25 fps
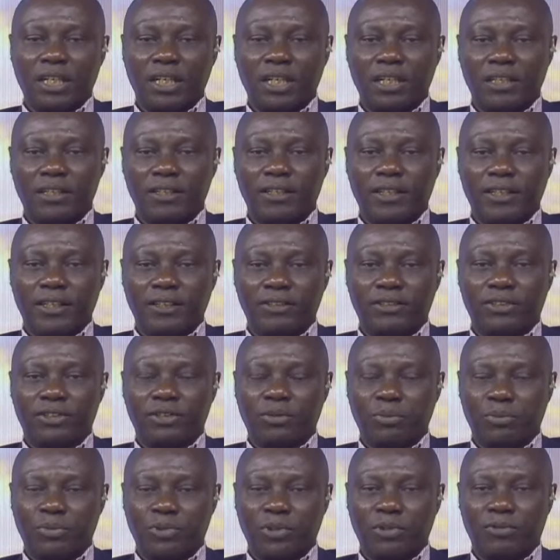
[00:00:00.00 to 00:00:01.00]
and uh,
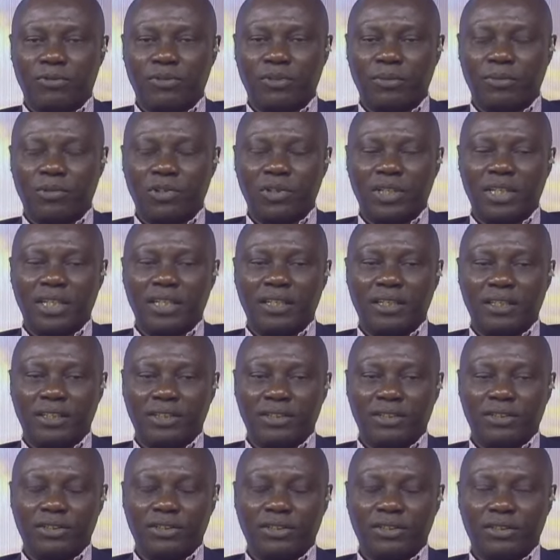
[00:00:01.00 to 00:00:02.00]
support from other
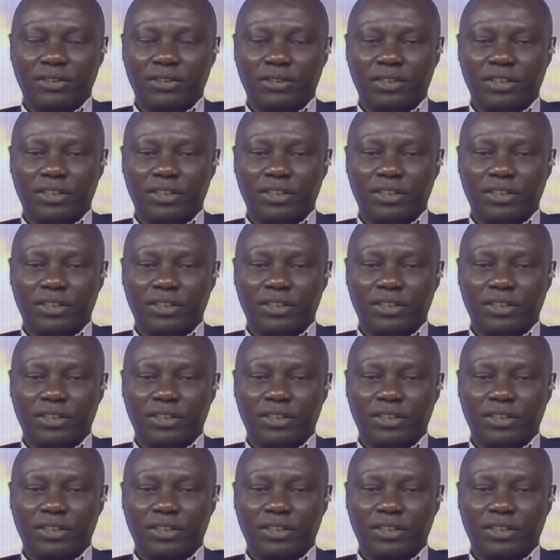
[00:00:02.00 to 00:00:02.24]
nations,